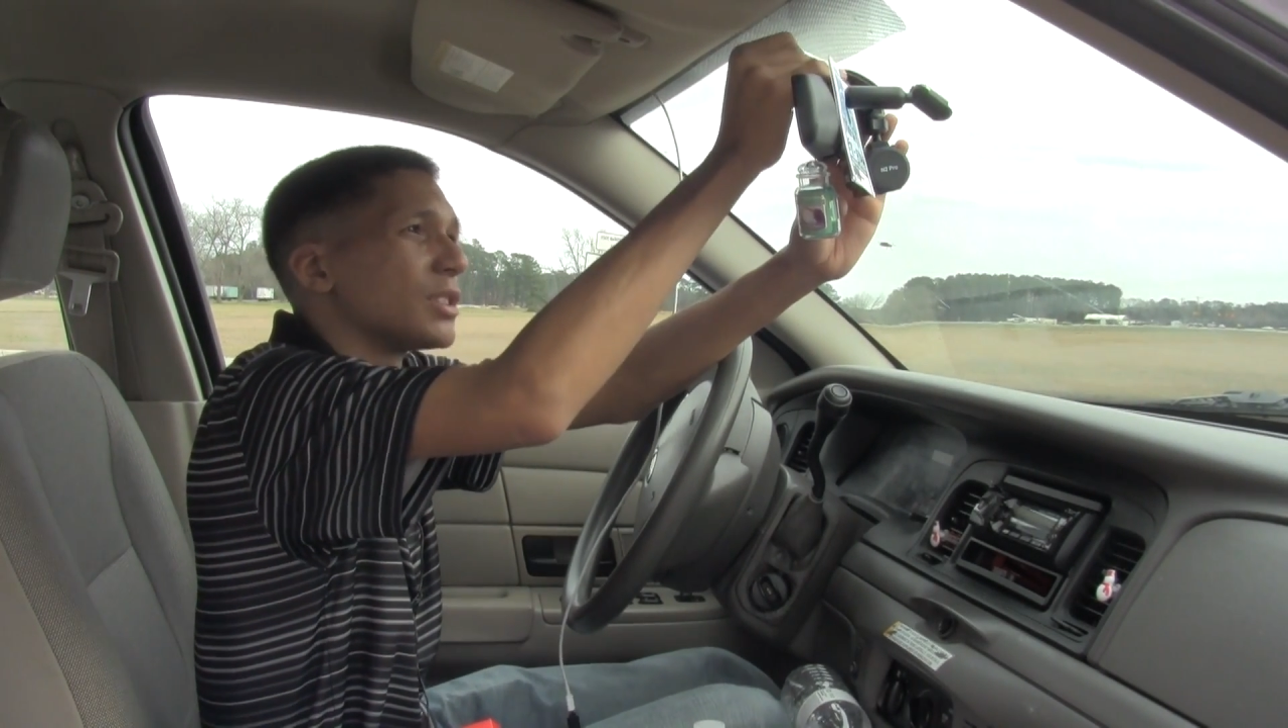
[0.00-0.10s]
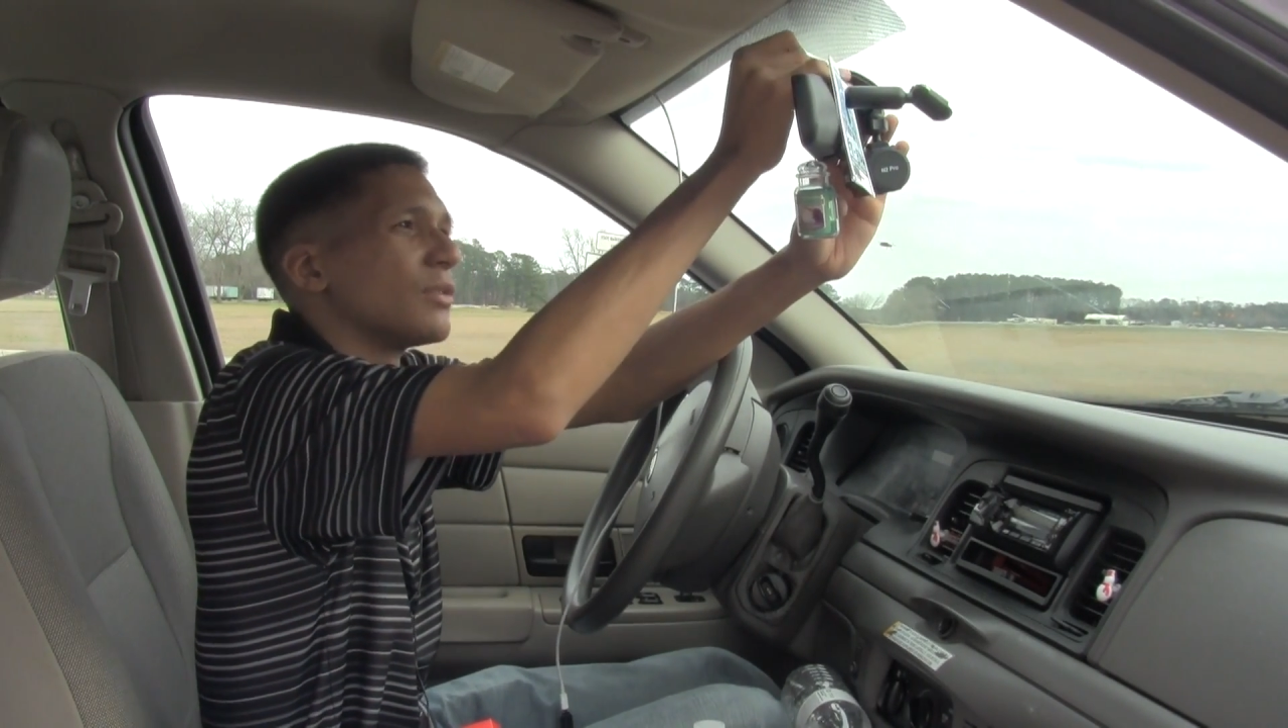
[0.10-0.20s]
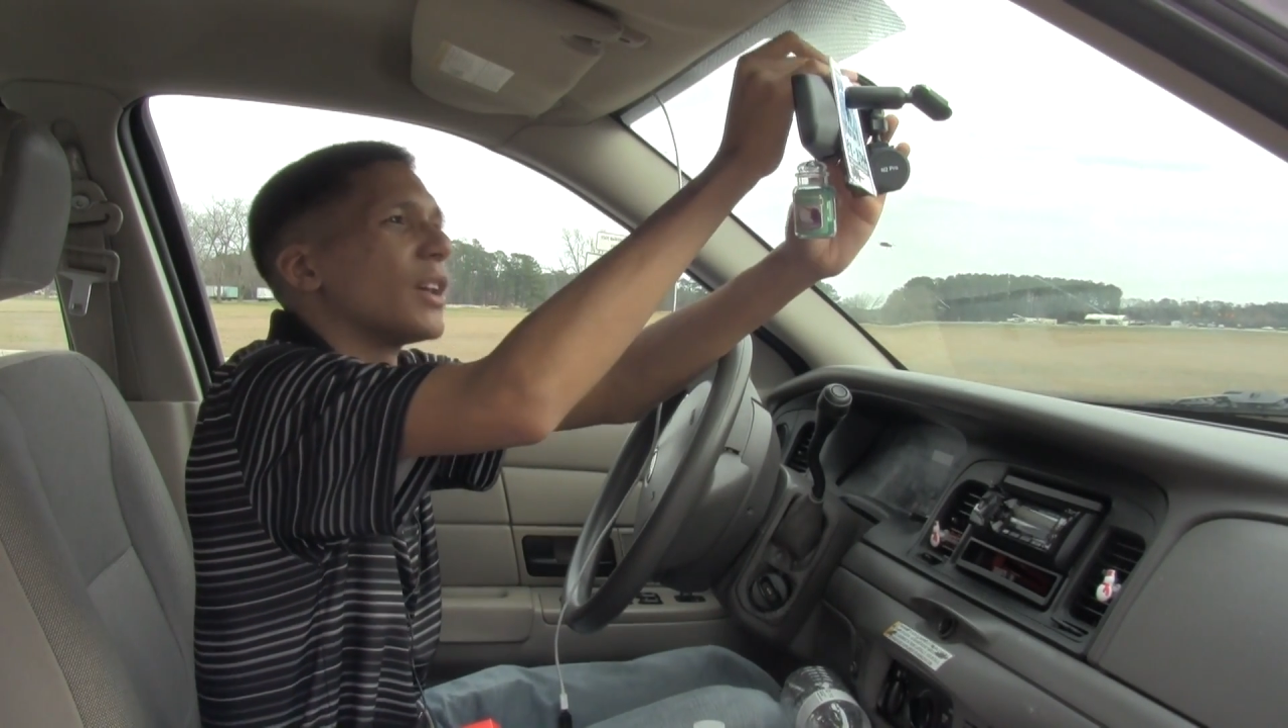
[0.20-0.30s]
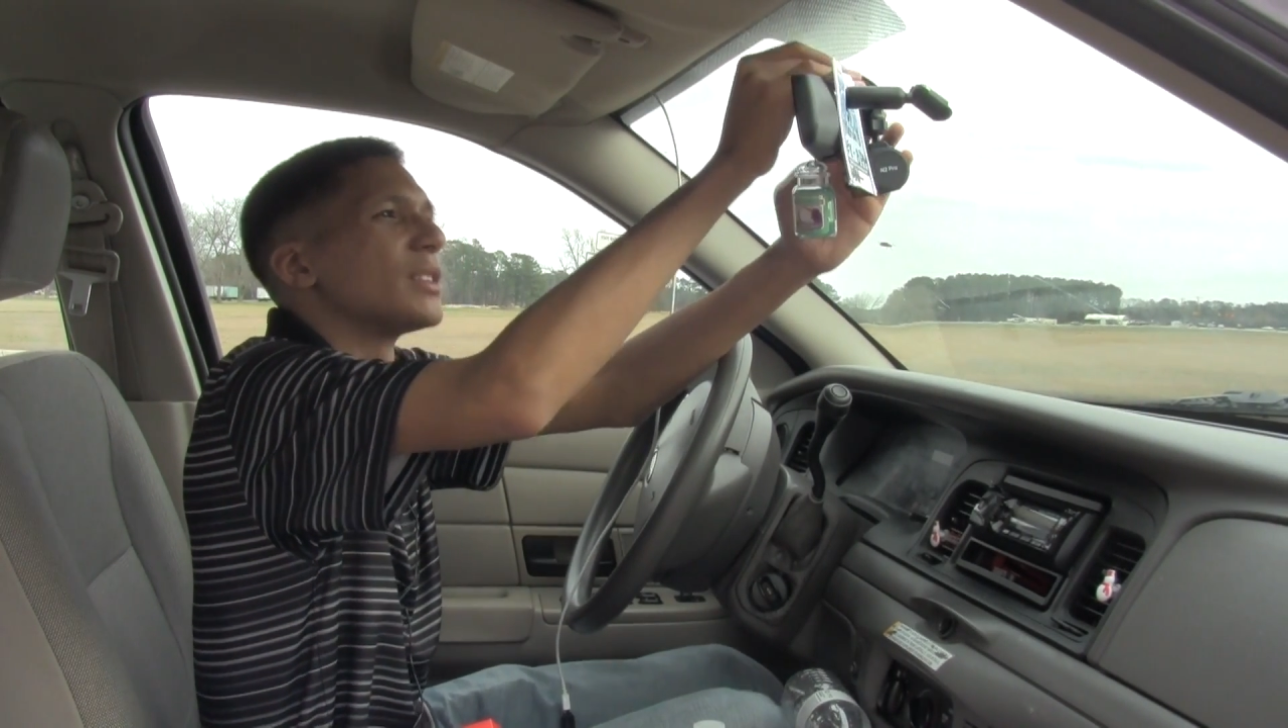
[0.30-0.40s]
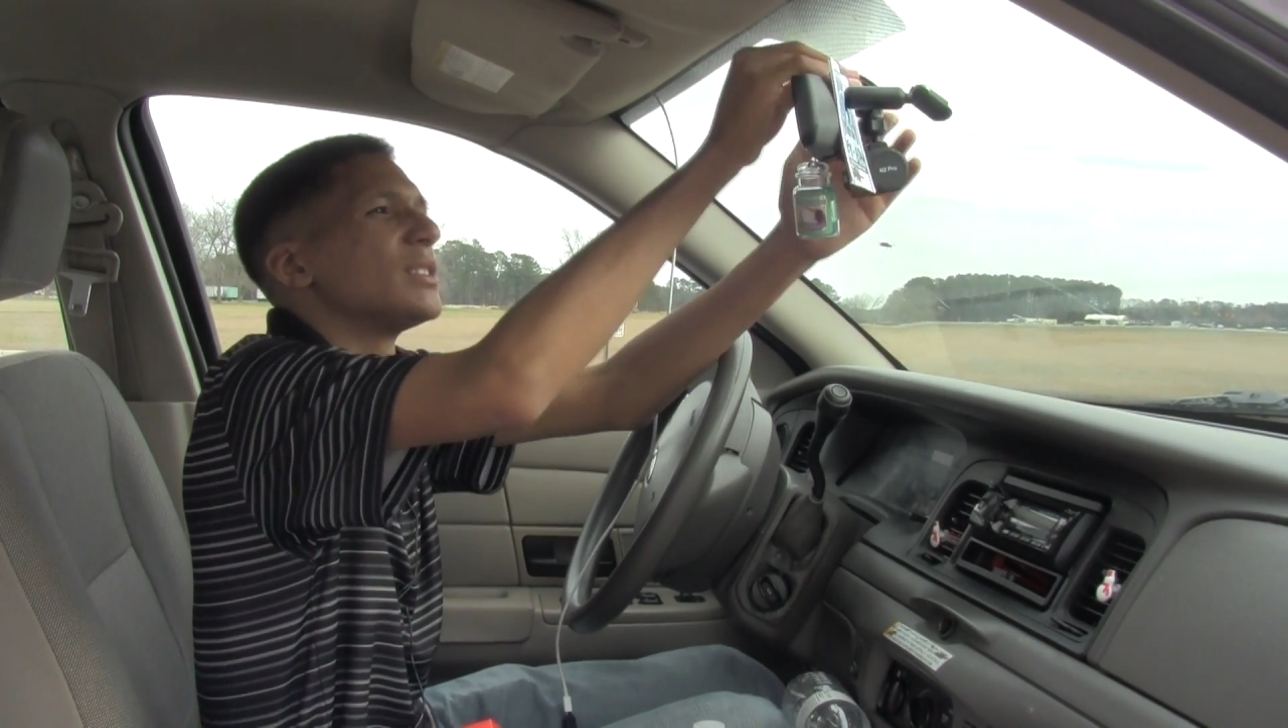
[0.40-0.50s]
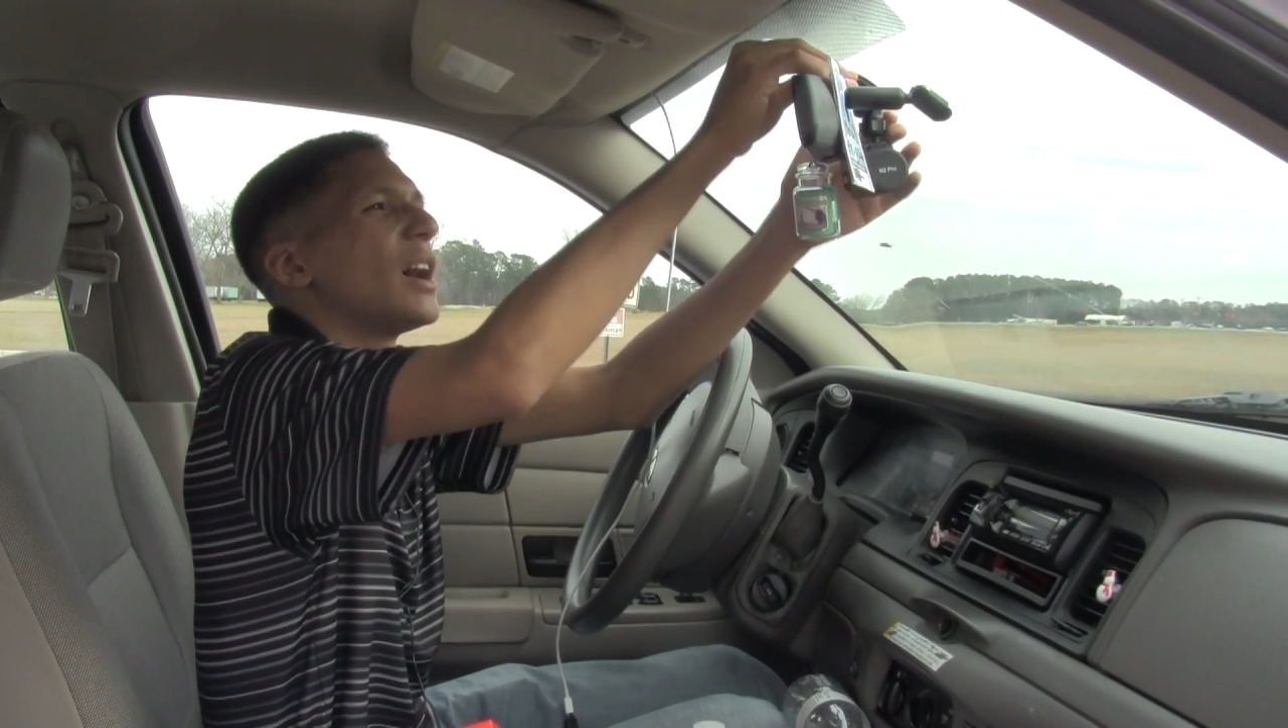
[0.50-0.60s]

so that it's